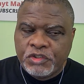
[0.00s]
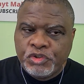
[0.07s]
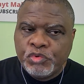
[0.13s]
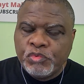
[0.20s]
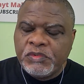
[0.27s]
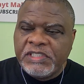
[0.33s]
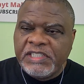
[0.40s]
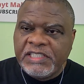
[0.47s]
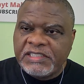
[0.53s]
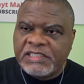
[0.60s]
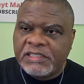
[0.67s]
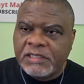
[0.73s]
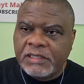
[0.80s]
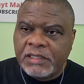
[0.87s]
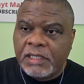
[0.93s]
you need
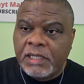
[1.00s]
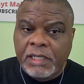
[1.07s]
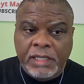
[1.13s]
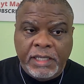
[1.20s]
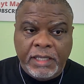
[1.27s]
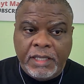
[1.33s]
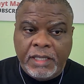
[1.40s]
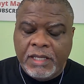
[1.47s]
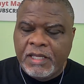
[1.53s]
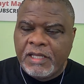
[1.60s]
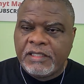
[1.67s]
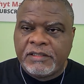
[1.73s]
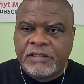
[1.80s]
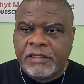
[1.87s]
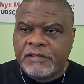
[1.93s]
to
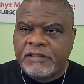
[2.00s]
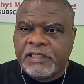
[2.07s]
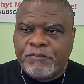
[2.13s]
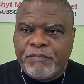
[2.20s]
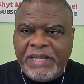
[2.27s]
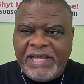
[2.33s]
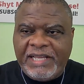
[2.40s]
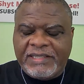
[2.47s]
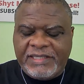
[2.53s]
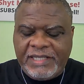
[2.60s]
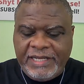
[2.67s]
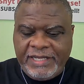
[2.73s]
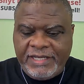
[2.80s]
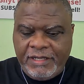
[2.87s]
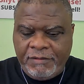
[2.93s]
the bad
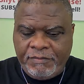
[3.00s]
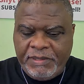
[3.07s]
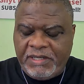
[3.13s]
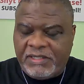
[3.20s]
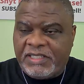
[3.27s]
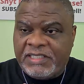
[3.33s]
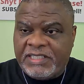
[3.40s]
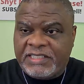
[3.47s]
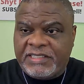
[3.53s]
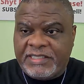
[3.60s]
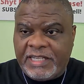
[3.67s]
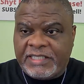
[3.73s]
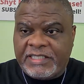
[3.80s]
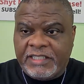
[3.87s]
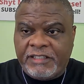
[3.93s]
thing about an
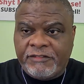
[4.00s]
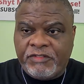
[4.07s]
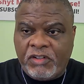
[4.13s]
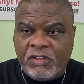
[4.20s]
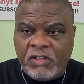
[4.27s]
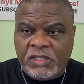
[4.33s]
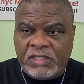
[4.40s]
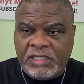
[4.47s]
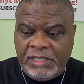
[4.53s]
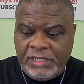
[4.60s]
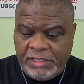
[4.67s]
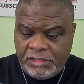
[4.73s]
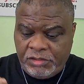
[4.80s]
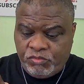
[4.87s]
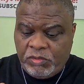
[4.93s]
executive order
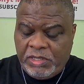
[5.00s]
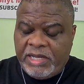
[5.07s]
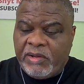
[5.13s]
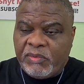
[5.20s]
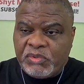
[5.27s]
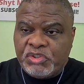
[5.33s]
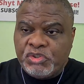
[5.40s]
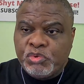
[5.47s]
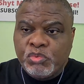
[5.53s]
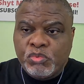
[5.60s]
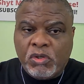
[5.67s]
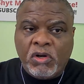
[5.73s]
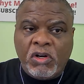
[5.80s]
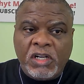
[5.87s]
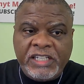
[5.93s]
is while you
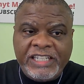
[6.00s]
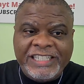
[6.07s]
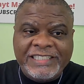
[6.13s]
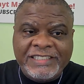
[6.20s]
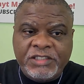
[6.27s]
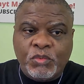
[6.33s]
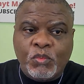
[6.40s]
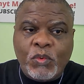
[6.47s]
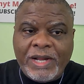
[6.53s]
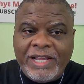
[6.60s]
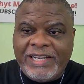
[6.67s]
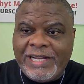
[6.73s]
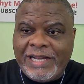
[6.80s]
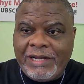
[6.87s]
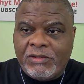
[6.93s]
are in the
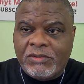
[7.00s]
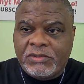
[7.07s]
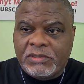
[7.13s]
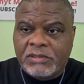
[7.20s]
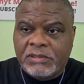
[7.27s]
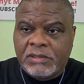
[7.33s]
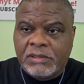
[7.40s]
White House,